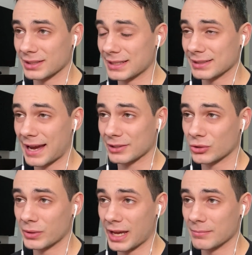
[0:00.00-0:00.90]
in these last
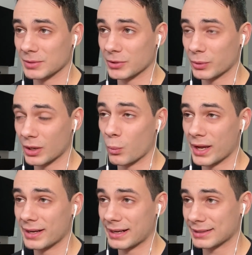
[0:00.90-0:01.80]
two games between a
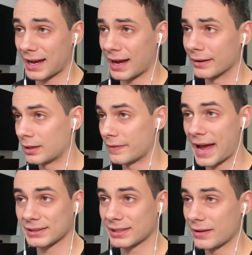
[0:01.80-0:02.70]
win and a tie. And
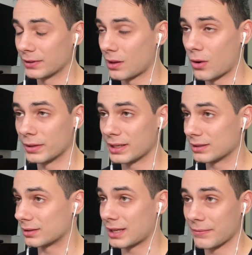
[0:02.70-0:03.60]
that save alone
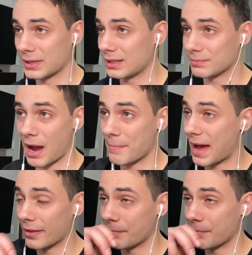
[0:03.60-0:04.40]
is give he's my man of the